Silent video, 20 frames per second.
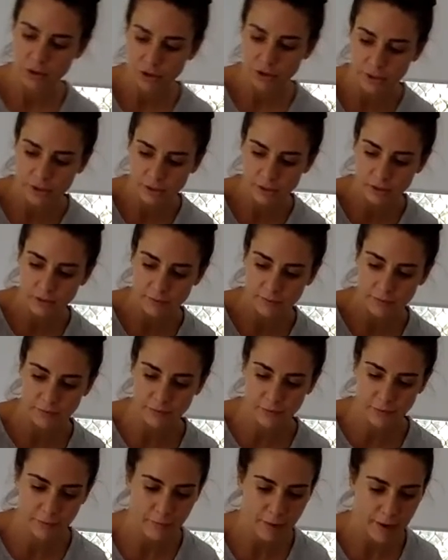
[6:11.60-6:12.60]
Jeez, I've
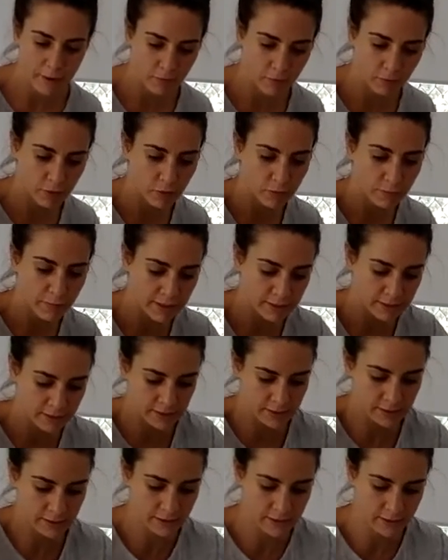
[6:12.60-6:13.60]
made a real mess
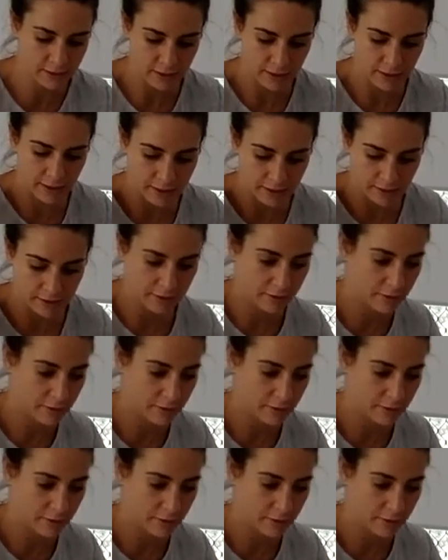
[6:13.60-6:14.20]
here today.